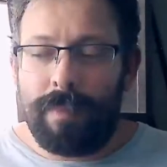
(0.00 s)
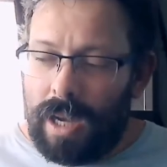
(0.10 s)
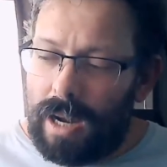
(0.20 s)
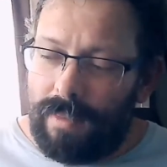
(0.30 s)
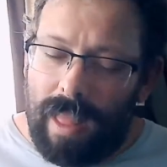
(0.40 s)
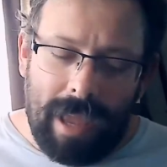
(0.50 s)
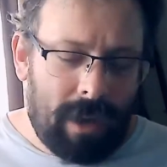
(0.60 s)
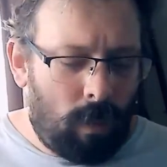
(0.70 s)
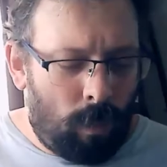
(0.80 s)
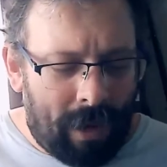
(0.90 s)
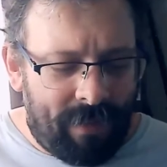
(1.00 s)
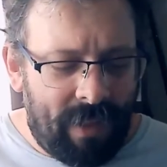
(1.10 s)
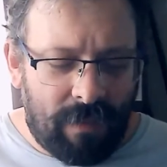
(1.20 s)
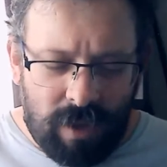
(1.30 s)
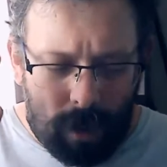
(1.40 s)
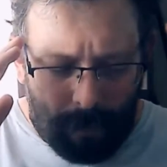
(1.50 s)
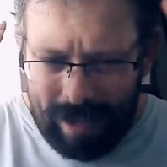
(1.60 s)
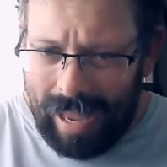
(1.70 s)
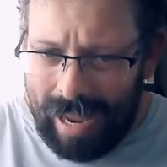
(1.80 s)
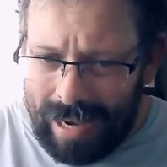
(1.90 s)
Kind of like what I can think off the top of my
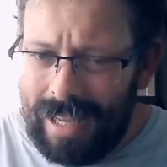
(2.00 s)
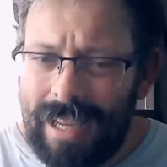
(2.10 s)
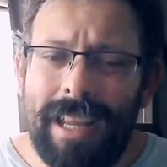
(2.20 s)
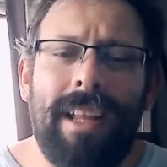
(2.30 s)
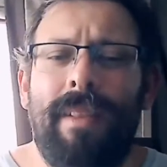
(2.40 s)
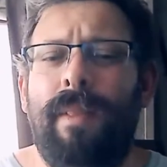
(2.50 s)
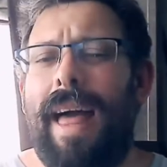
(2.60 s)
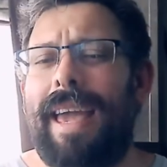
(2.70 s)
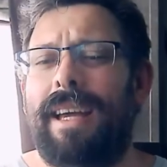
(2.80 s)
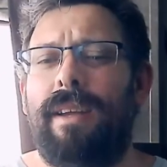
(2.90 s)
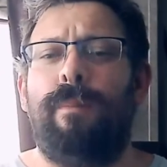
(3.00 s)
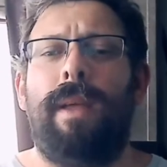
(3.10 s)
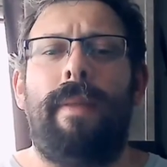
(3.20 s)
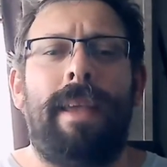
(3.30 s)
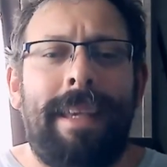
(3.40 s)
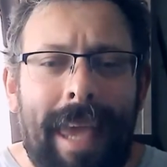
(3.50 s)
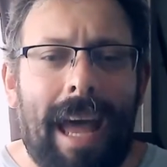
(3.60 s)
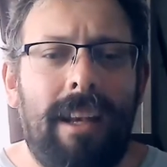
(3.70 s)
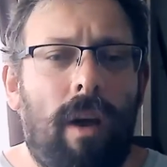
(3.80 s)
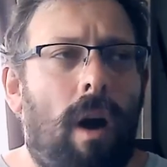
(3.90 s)
head, like
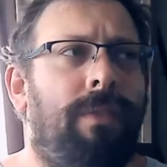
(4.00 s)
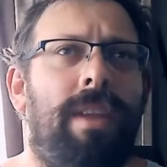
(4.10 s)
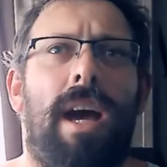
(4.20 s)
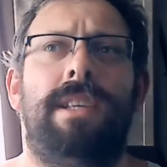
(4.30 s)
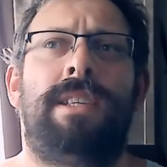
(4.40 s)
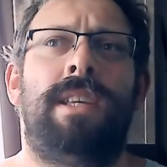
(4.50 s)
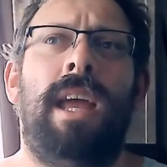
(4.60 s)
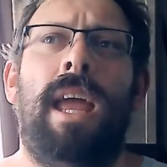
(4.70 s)
Gandalf does